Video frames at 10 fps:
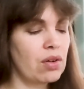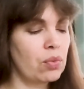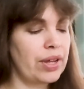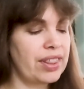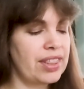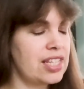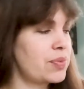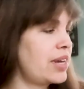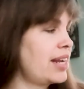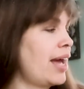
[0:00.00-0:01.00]
with this
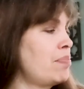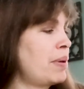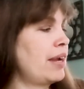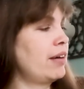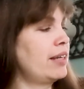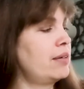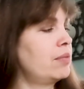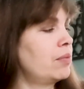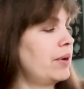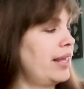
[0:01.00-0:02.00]
one, I paired
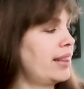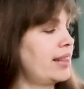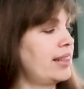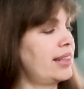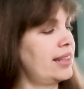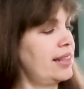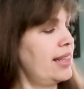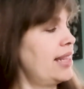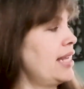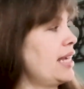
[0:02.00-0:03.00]
it with
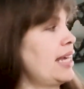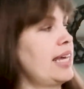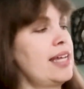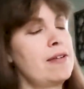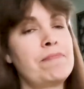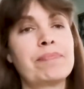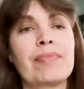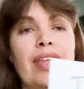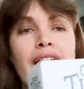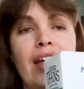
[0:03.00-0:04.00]
the
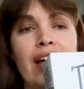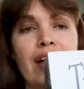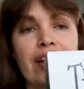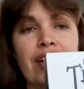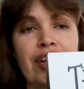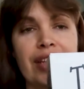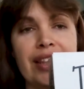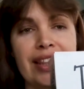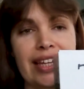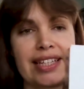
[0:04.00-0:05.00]

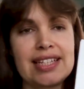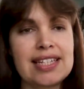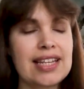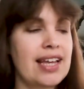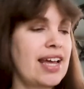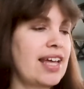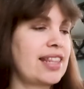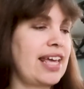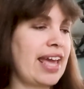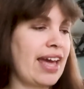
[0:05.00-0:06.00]
Good Thins.
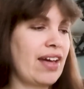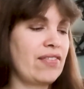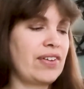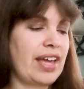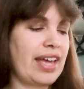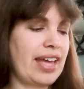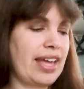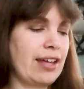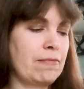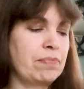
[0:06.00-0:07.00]
They have
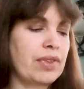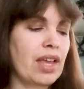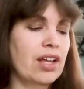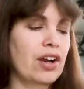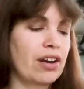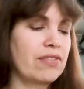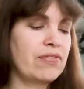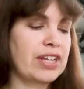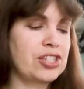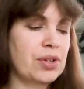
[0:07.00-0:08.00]
a
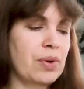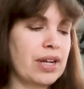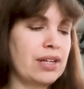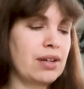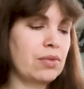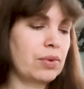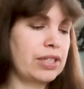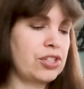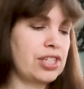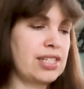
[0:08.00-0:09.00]
garden veggie one,
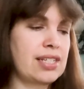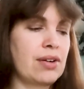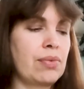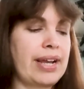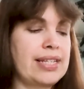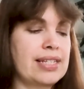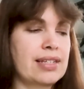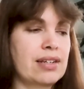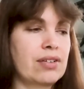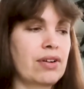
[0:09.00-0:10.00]
which is a
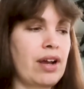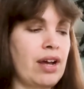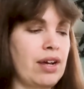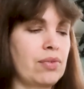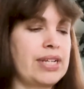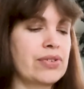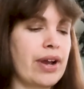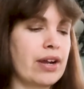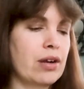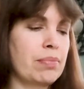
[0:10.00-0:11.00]
rice, uh, rice
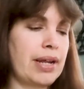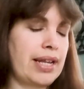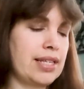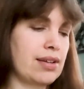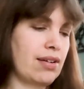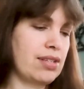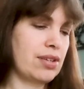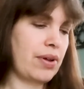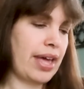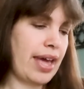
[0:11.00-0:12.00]
cracker, but it
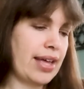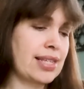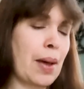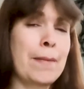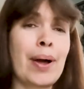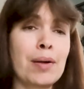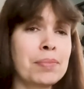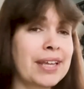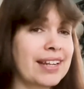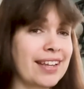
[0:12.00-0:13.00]
also has
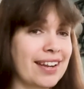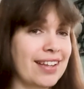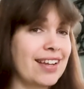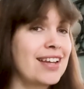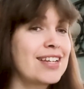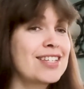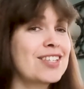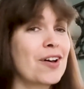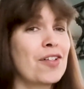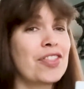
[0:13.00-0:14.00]
pumpkin in it.
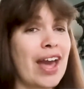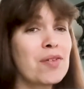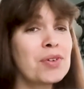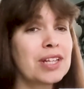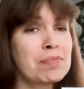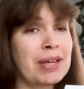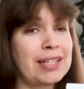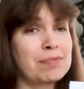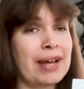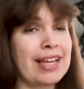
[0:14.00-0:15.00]
So that really
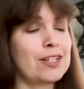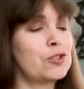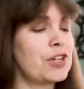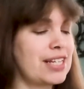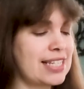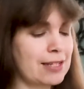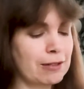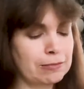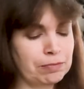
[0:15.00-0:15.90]
piqued my interest,